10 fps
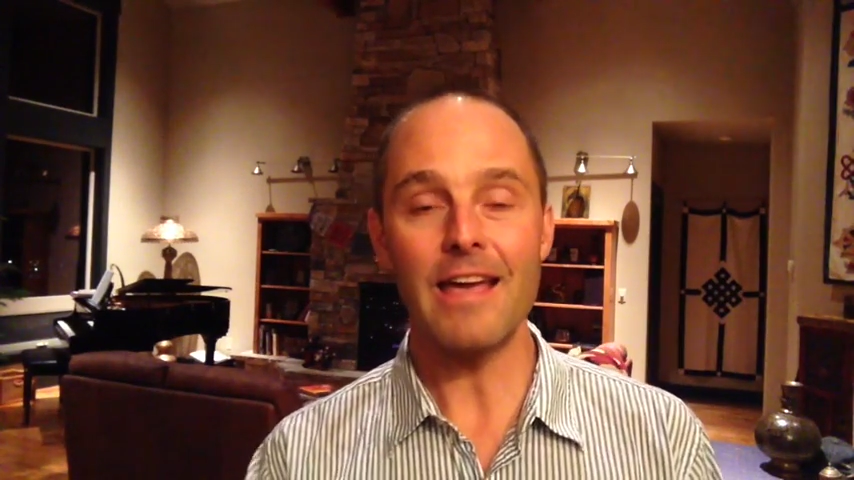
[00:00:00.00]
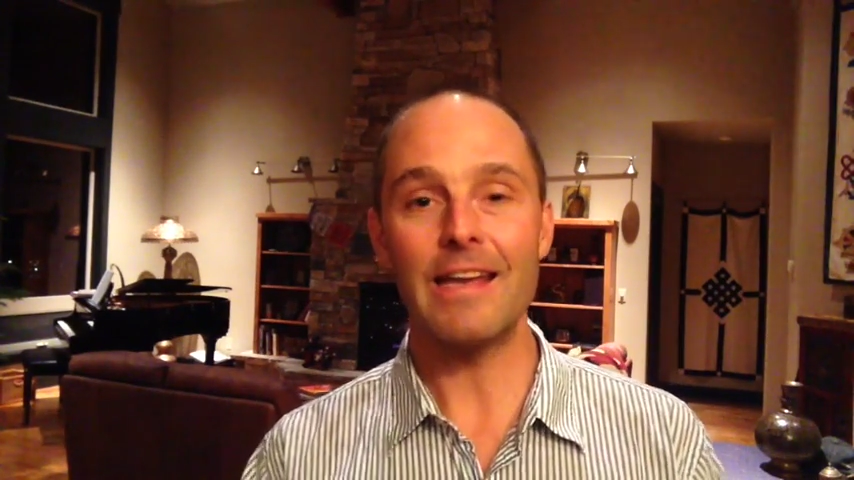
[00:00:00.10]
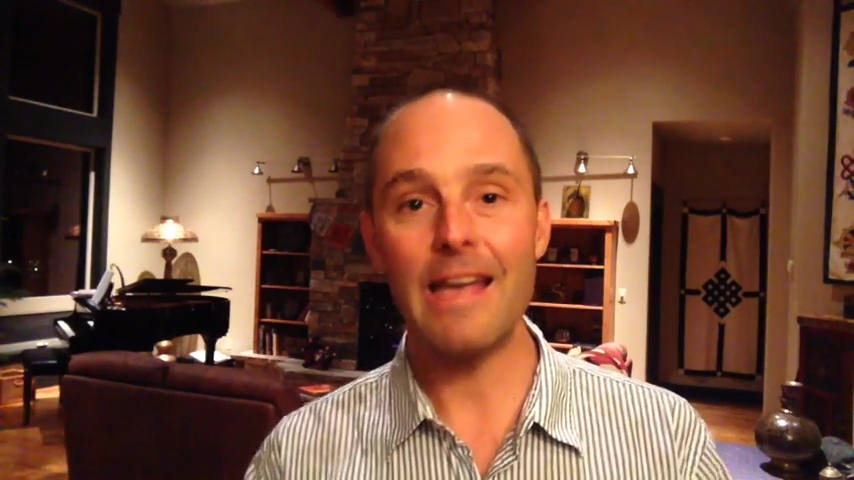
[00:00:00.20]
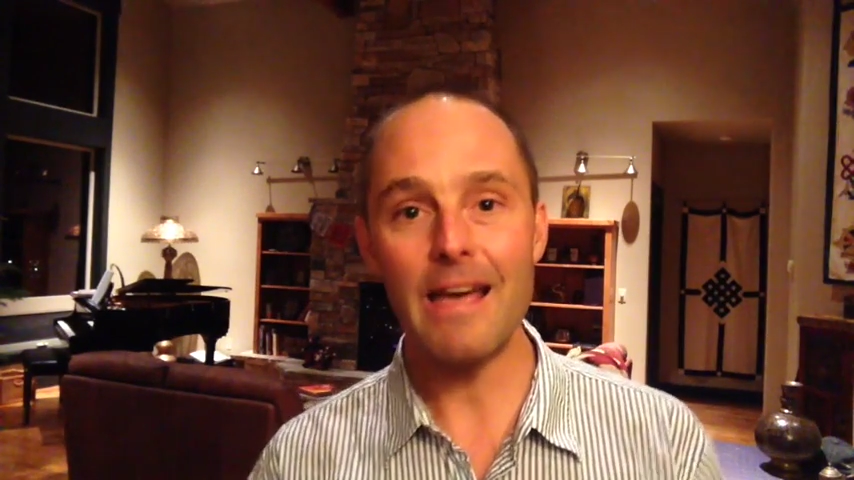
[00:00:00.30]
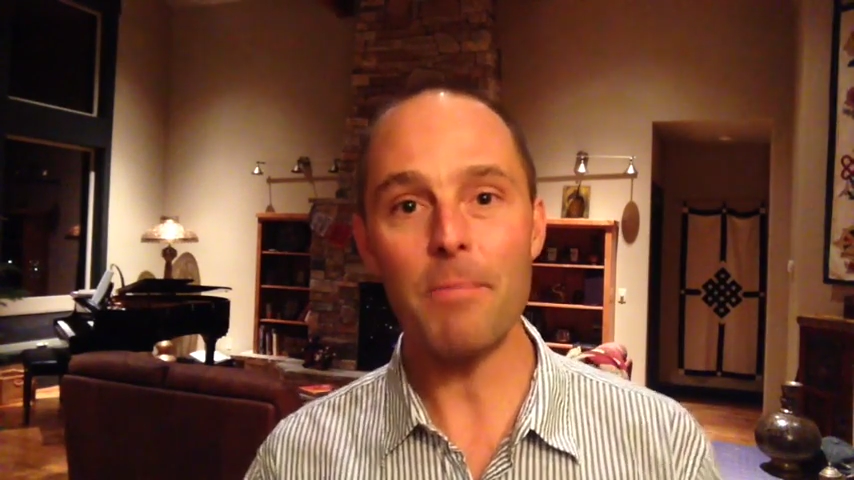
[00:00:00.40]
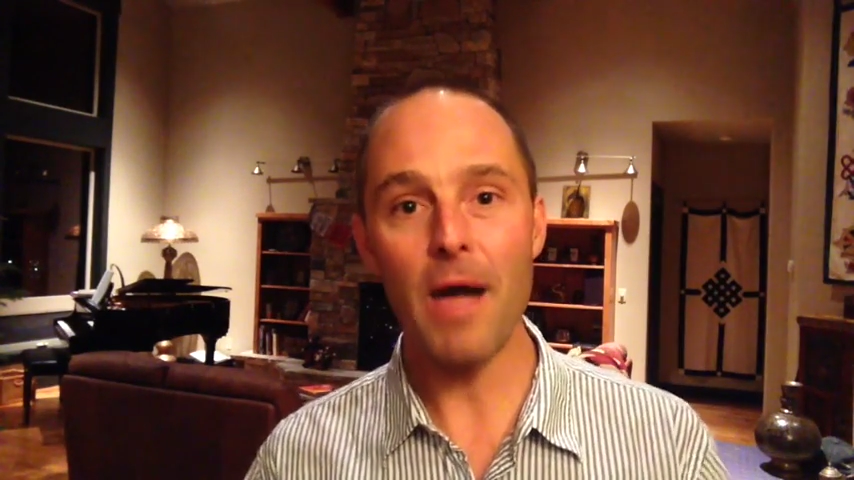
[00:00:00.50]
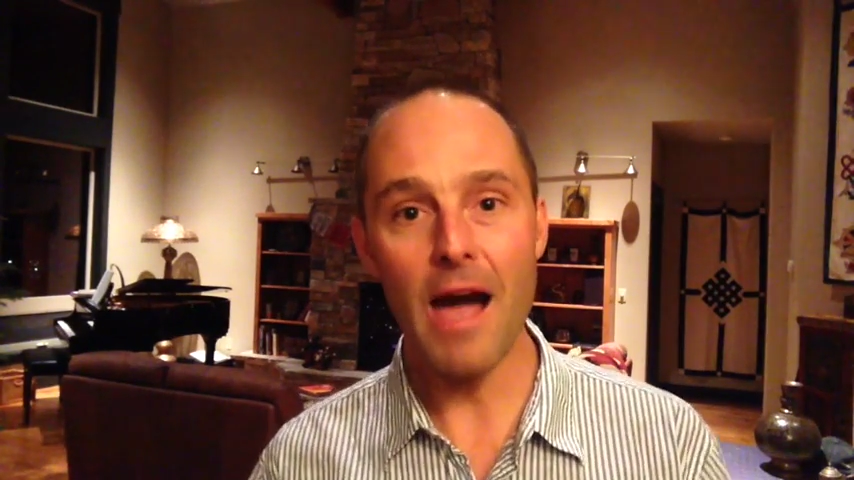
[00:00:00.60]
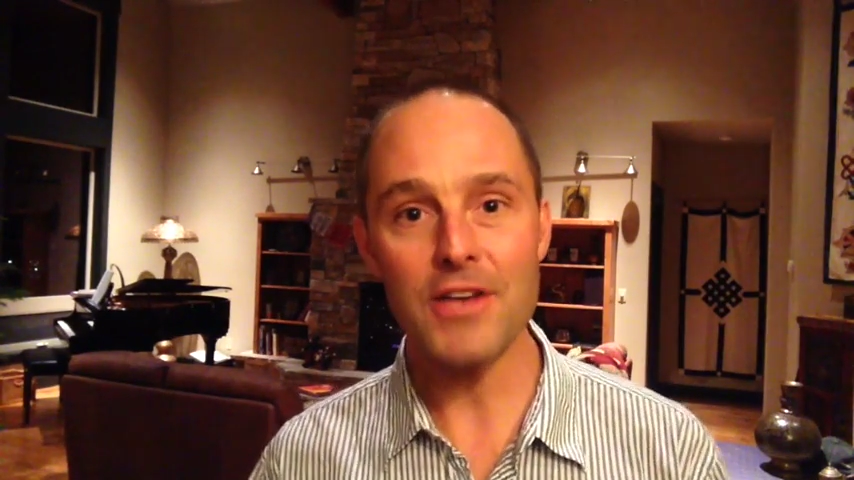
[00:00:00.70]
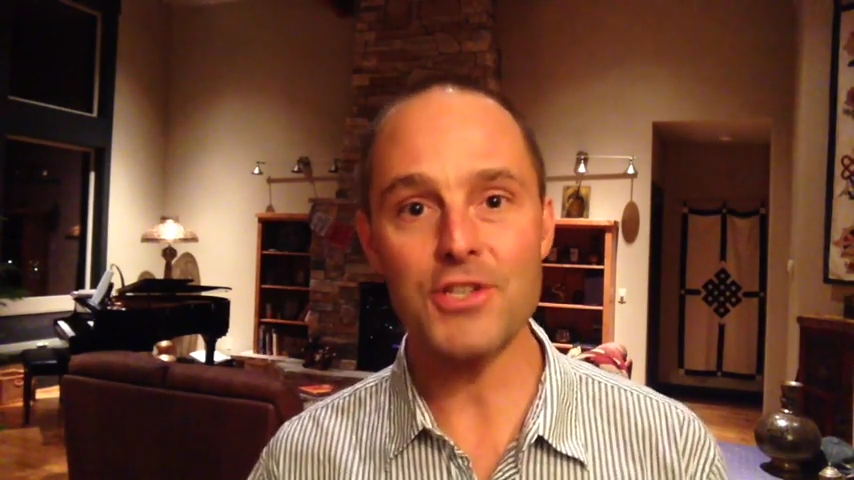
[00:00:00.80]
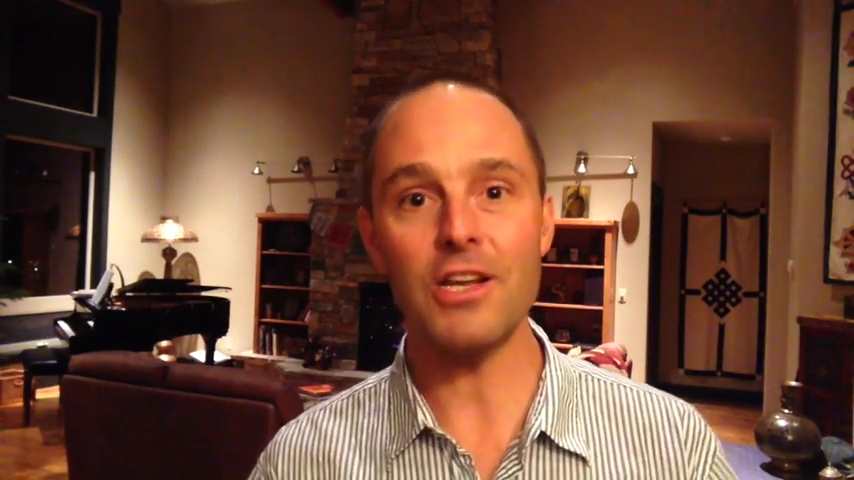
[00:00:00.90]
get
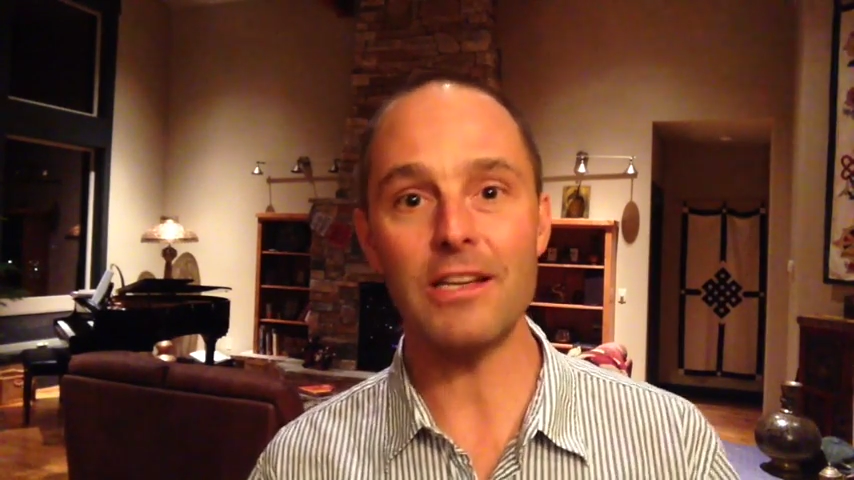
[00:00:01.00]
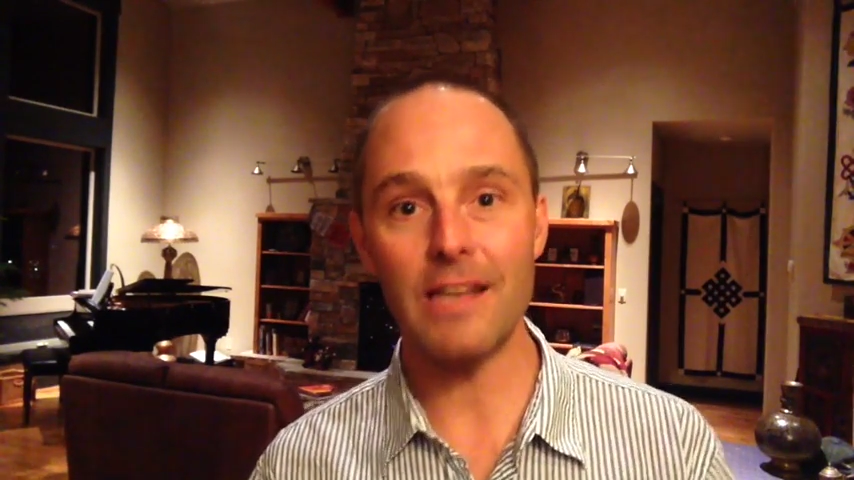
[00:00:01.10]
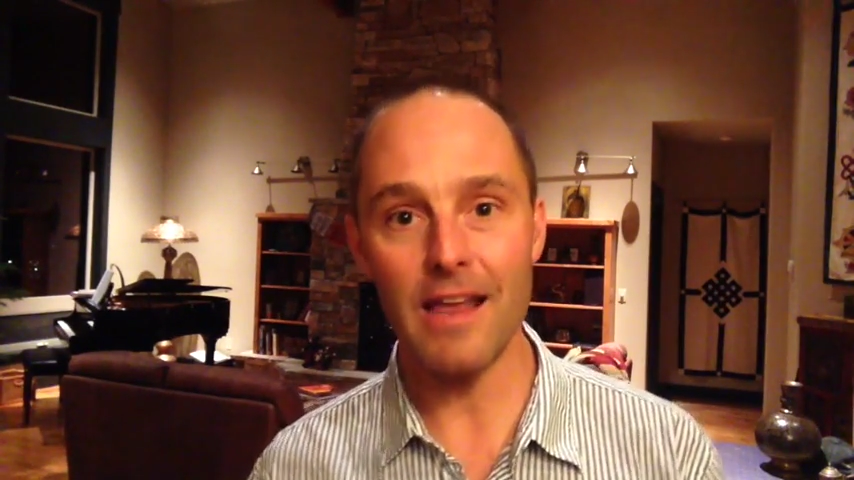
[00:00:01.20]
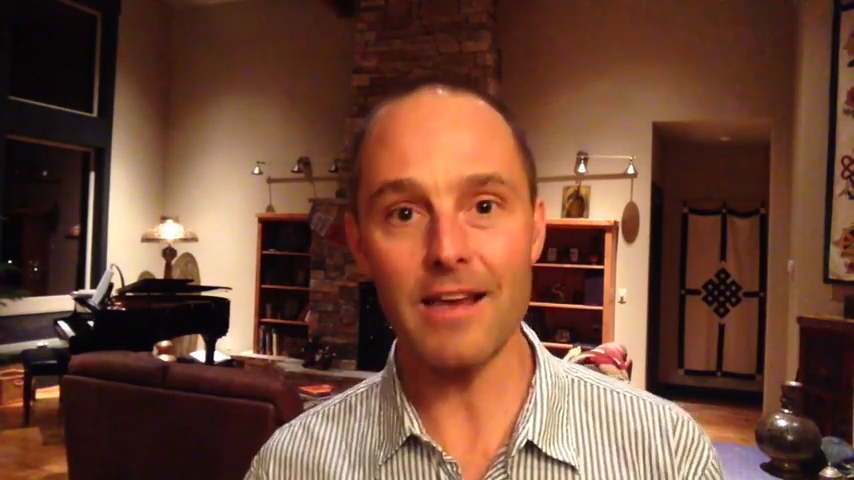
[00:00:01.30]
passionate, get